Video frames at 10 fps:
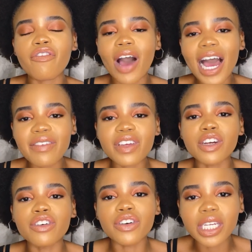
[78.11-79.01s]
5
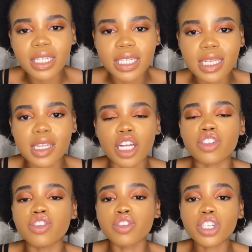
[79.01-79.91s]
ingredients
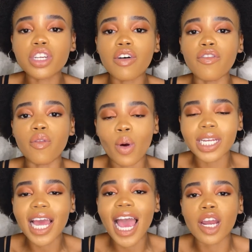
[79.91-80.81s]
that you should
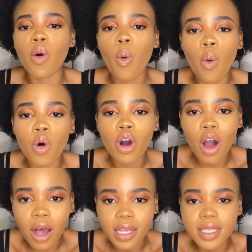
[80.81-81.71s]
avoid at all
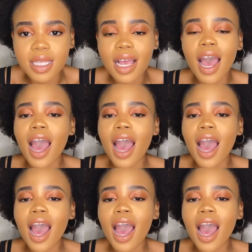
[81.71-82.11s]
costs.